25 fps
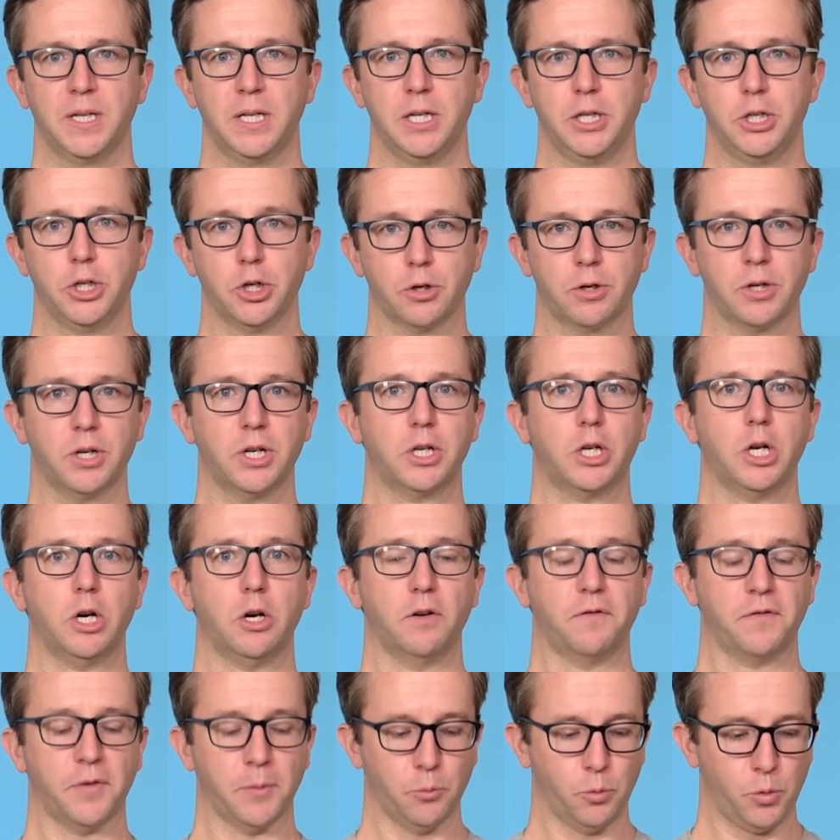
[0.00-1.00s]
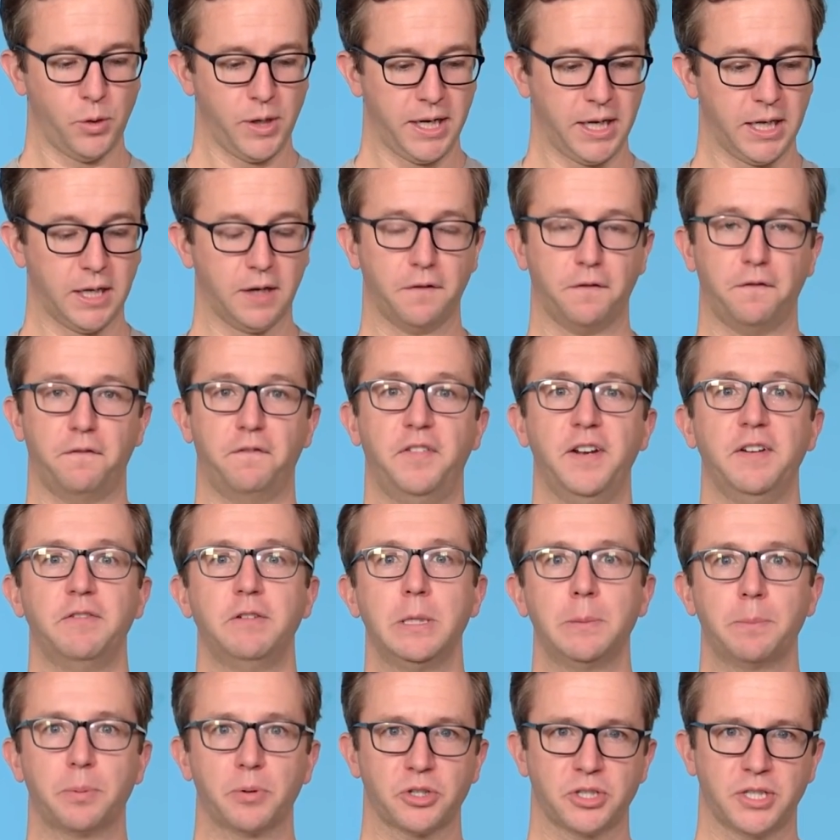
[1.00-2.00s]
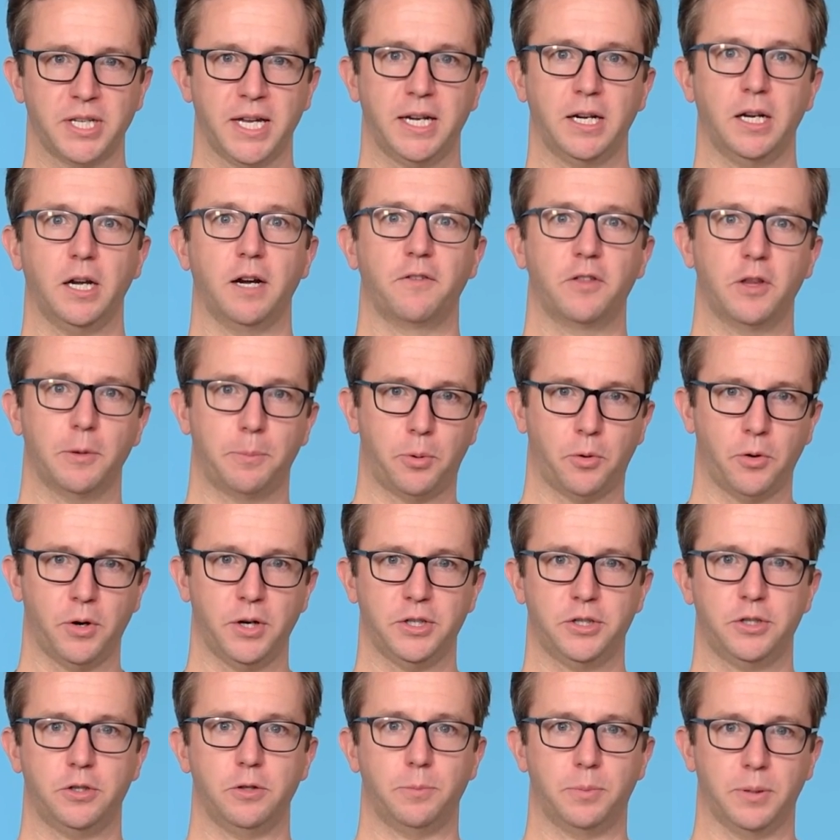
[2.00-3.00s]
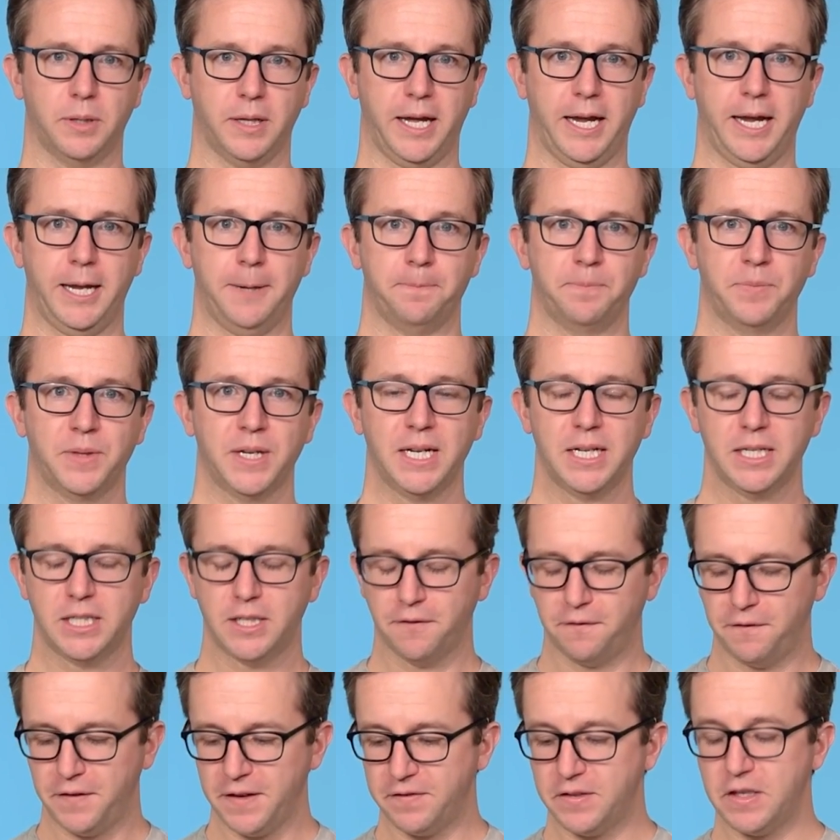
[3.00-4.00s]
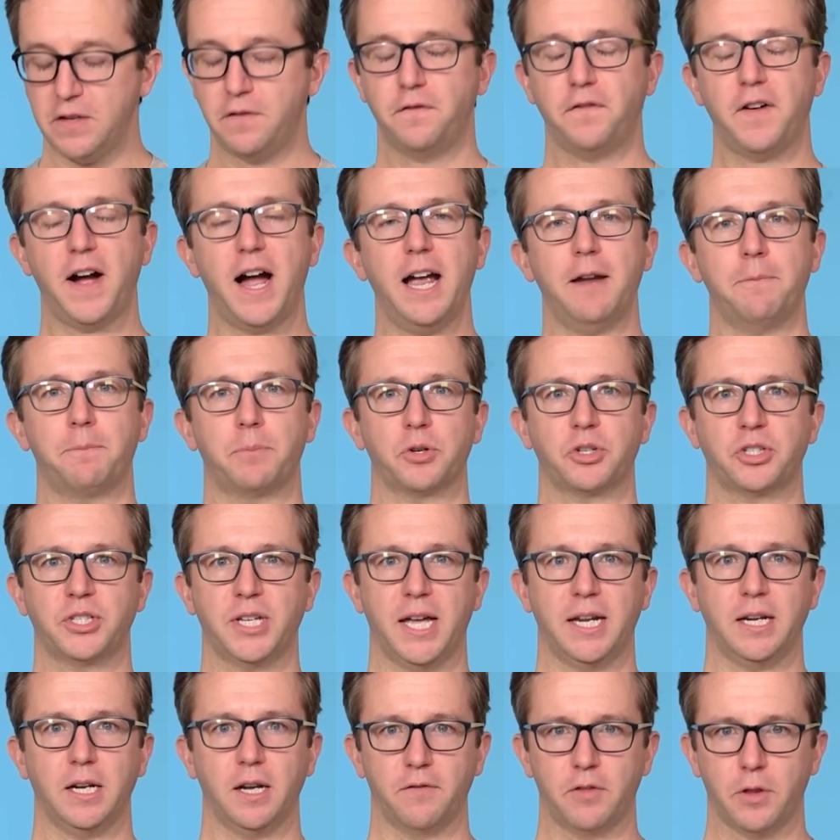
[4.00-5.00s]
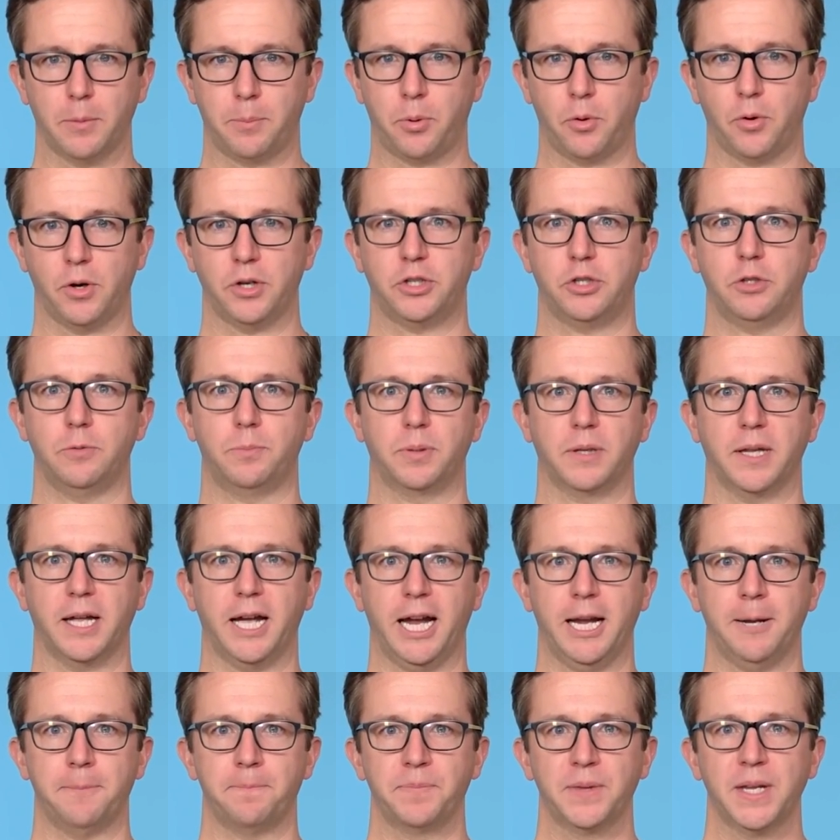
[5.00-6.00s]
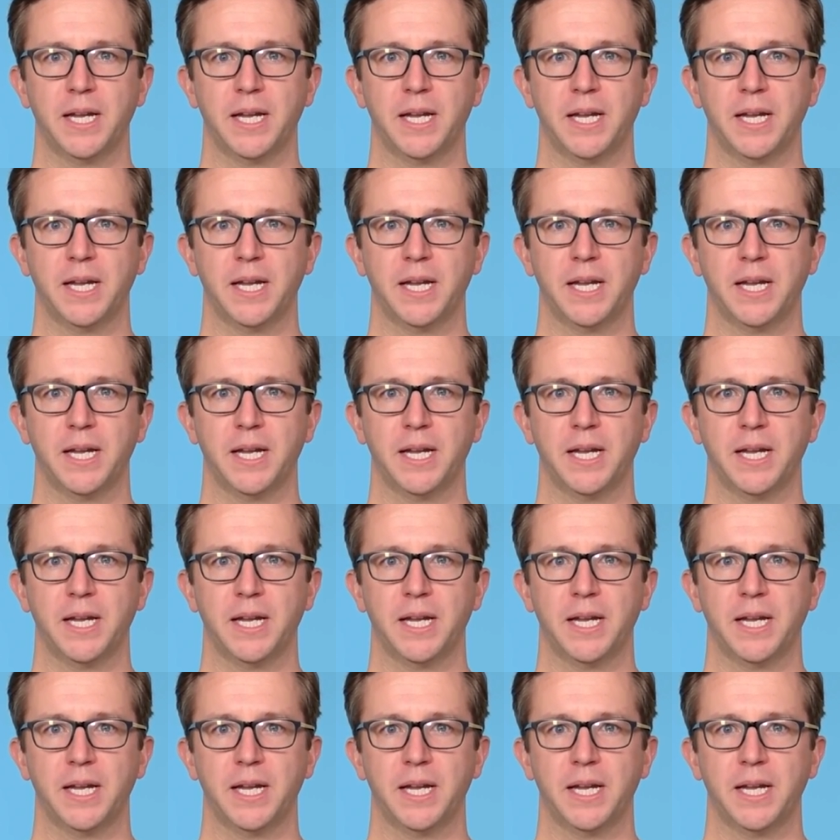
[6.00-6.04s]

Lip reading: you're gonna go from winning 50% of the points you play to 55% of the points you play.